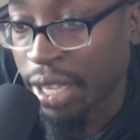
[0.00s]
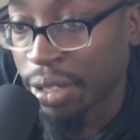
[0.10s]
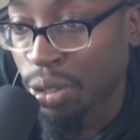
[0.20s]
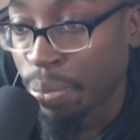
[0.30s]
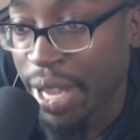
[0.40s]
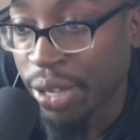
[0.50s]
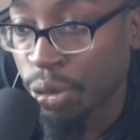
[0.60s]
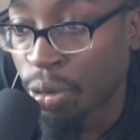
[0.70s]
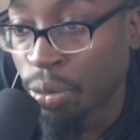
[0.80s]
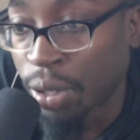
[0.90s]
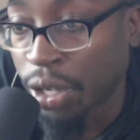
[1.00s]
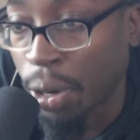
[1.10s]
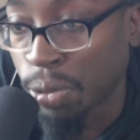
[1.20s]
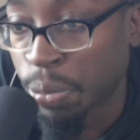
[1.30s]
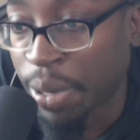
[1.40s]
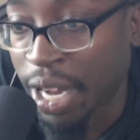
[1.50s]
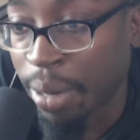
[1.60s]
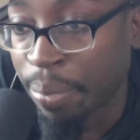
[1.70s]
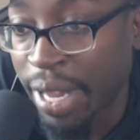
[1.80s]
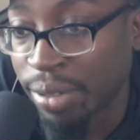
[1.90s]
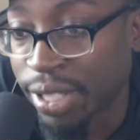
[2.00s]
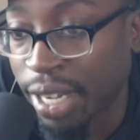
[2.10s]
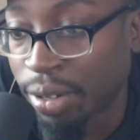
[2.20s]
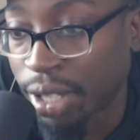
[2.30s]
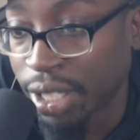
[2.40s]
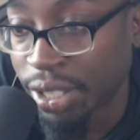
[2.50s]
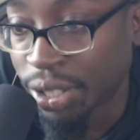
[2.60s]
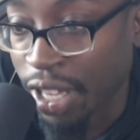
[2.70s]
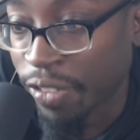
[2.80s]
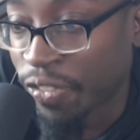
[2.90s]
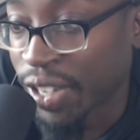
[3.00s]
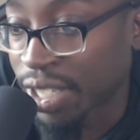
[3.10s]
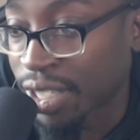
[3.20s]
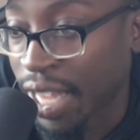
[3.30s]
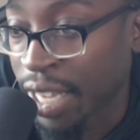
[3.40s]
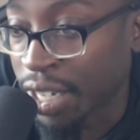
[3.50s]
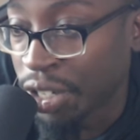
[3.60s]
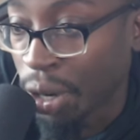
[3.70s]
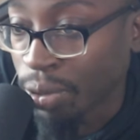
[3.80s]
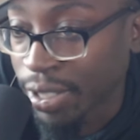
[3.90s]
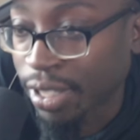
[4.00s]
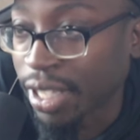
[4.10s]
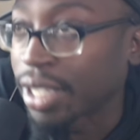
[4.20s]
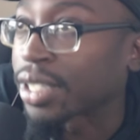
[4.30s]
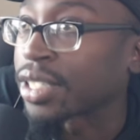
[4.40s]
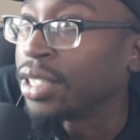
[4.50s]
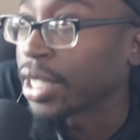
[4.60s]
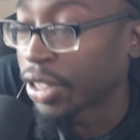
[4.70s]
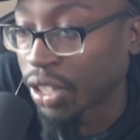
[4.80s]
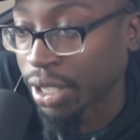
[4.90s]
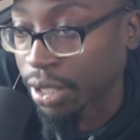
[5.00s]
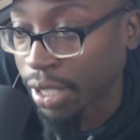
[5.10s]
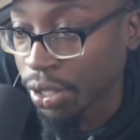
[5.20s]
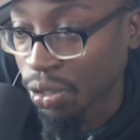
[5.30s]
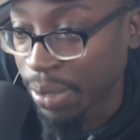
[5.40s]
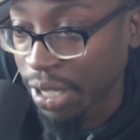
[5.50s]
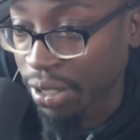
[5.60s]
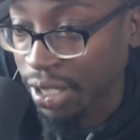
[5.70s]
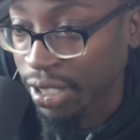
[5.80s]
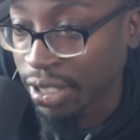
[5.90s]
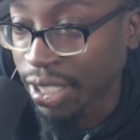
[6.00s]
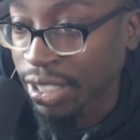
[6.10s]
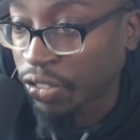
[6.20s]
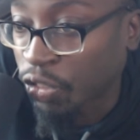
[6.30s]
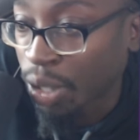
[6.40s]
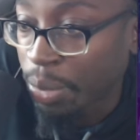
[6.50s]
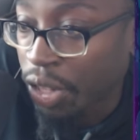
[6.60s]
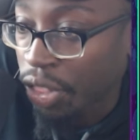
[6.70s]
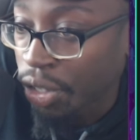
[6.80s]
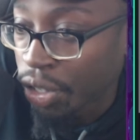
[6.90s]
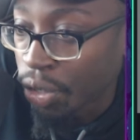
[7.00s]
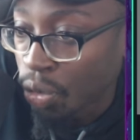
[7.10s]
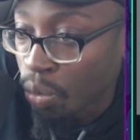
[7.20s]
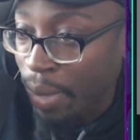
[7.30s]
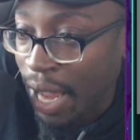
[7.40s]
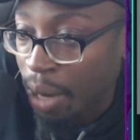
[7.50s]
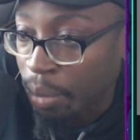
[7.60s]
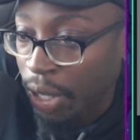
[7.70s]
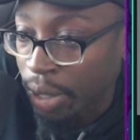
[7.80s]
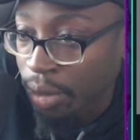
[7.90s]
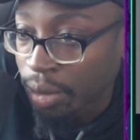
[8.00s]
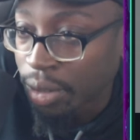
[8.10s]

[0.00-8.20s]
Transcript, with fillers: That little manual ghost pop bounce out glitch. They fixed that. And notice this. Look at this. Let's zoom in on this. This is from the new map, bro.